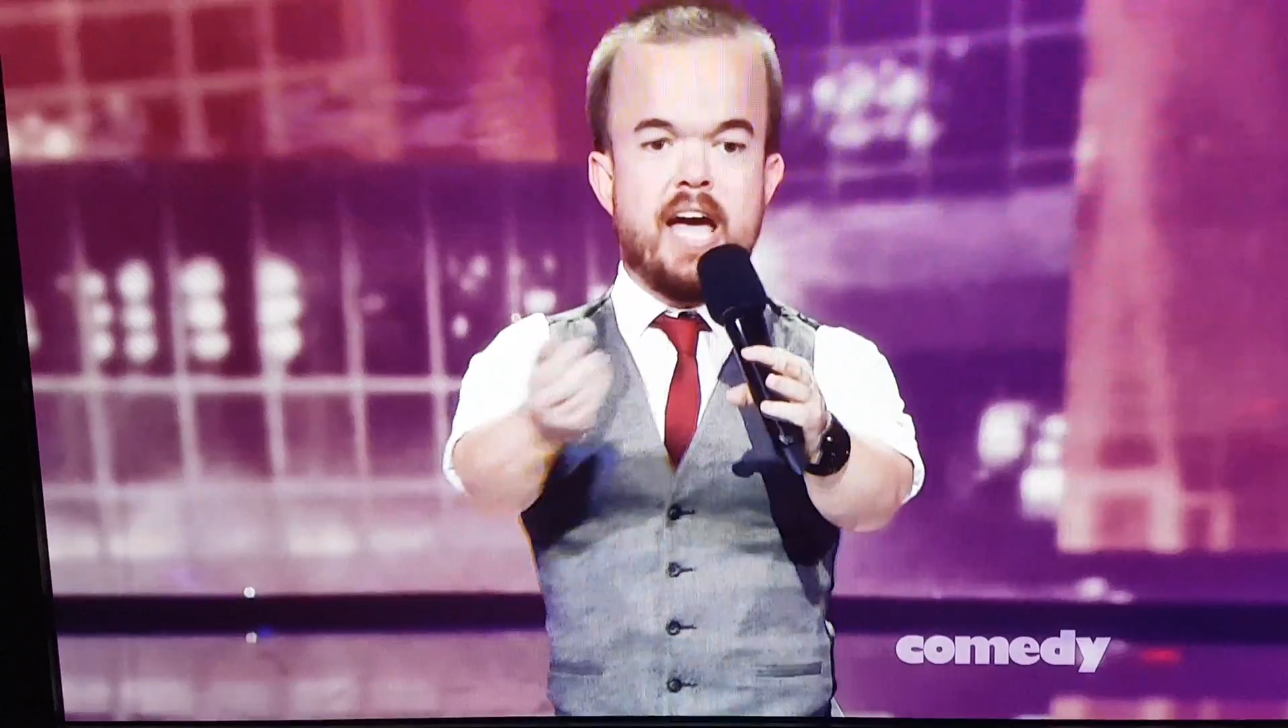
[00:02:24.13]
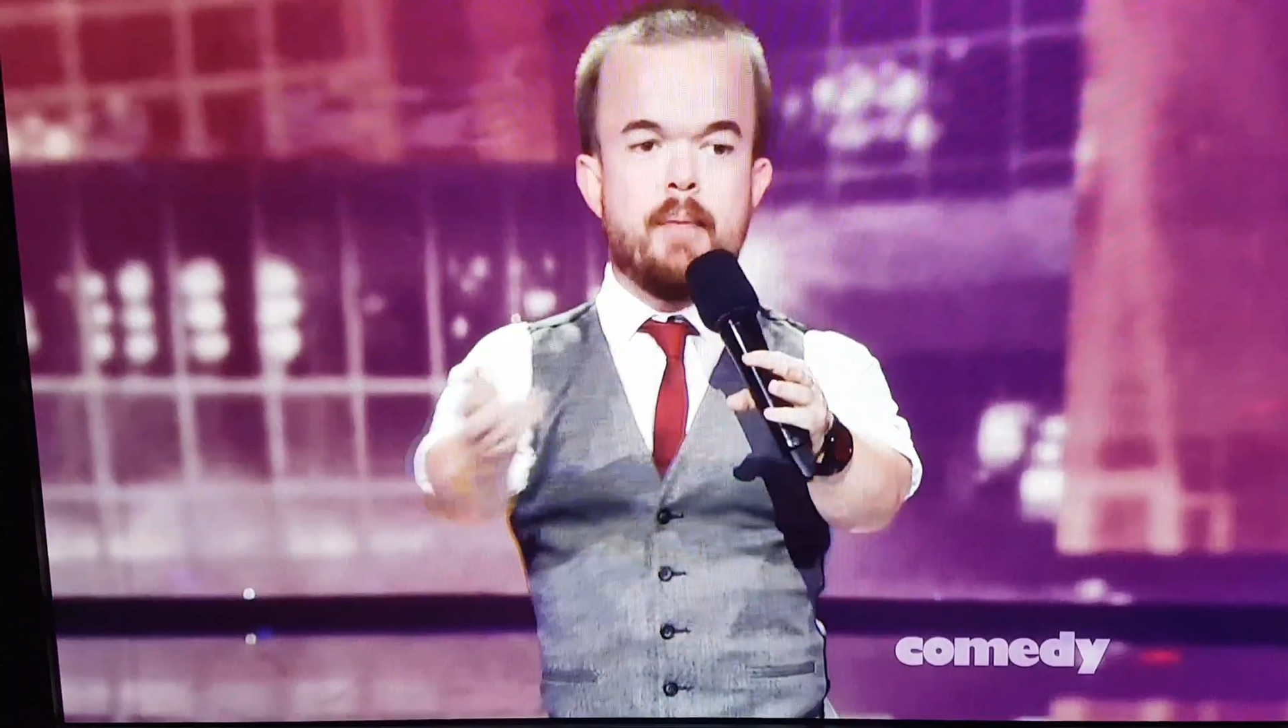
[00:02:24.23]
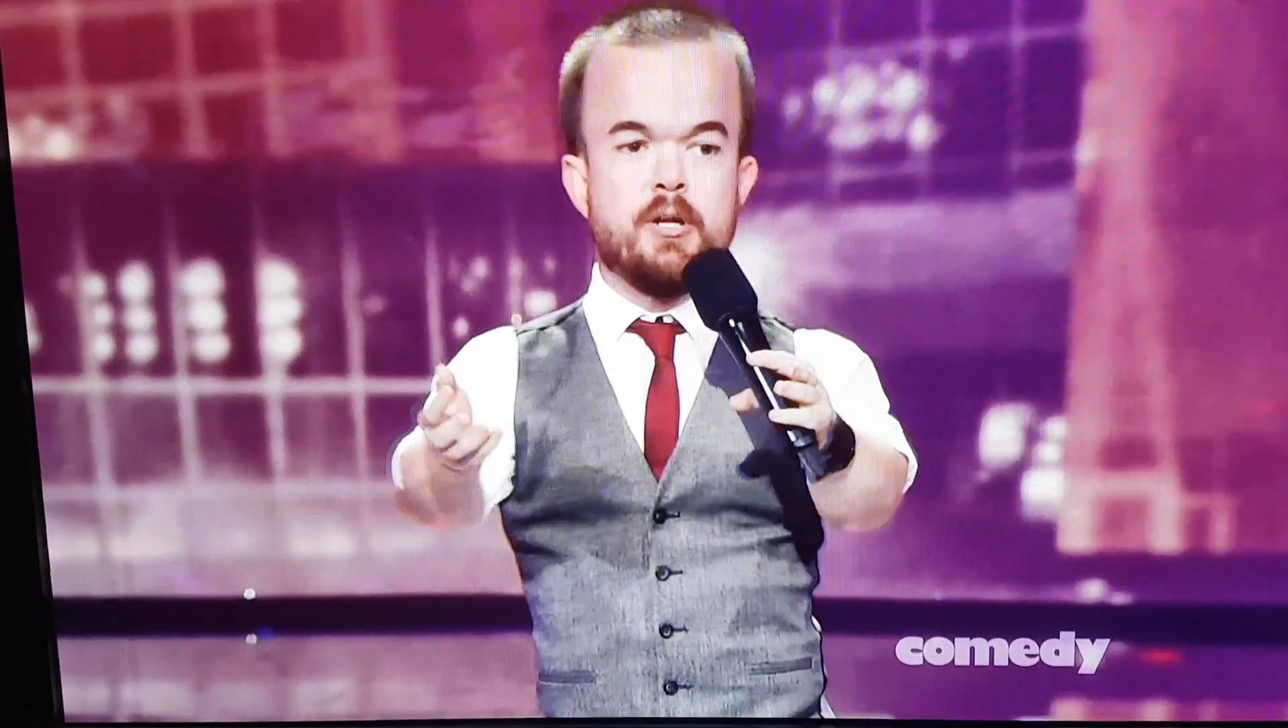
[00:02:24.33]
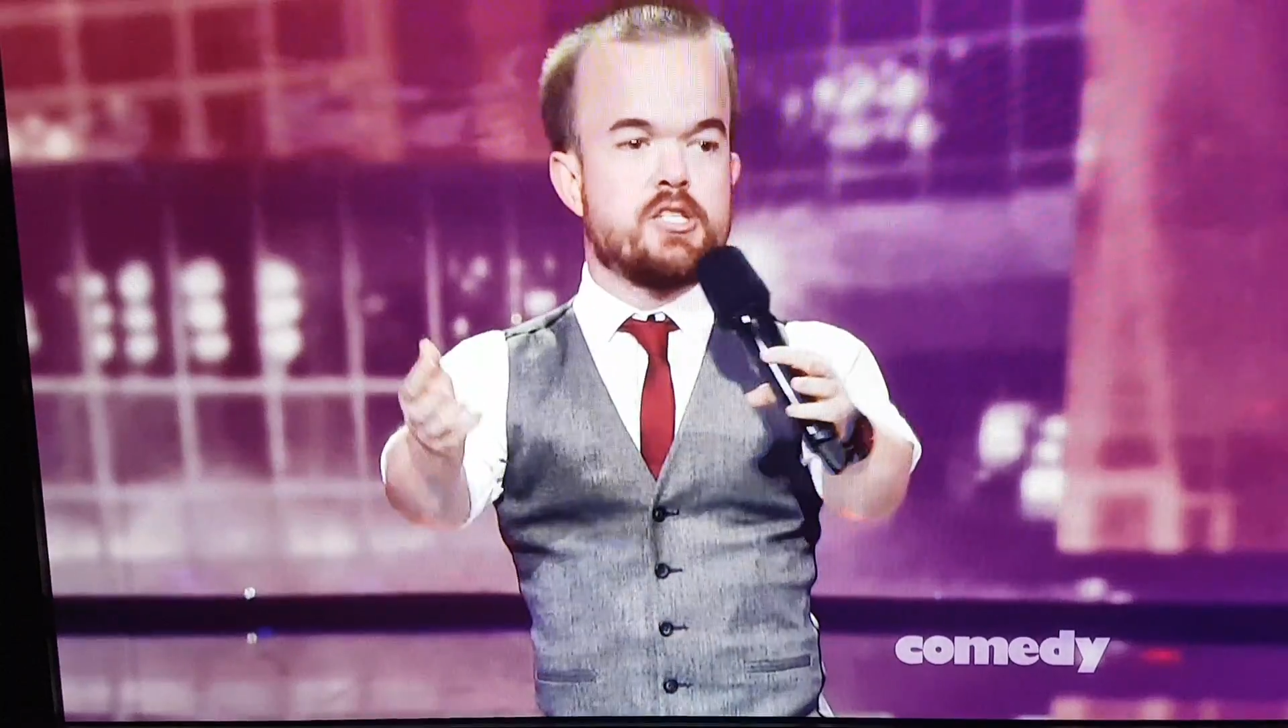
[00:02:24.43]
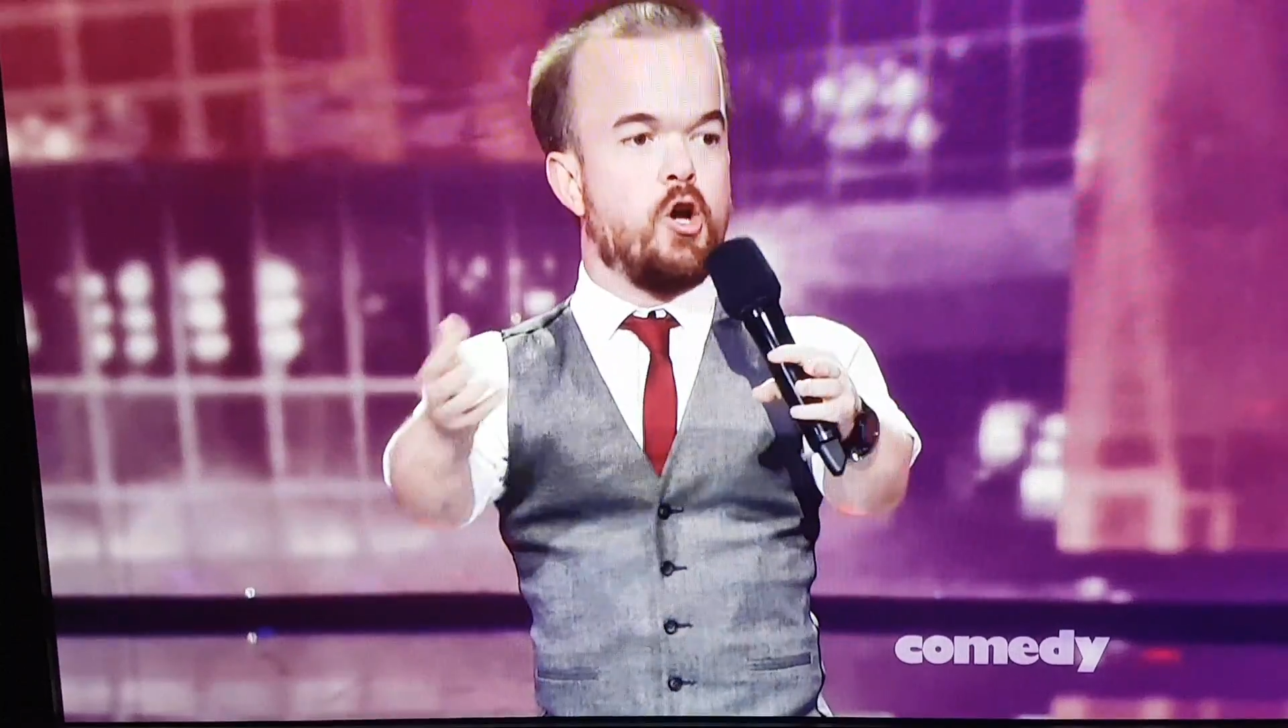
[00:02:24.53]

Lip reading: happiness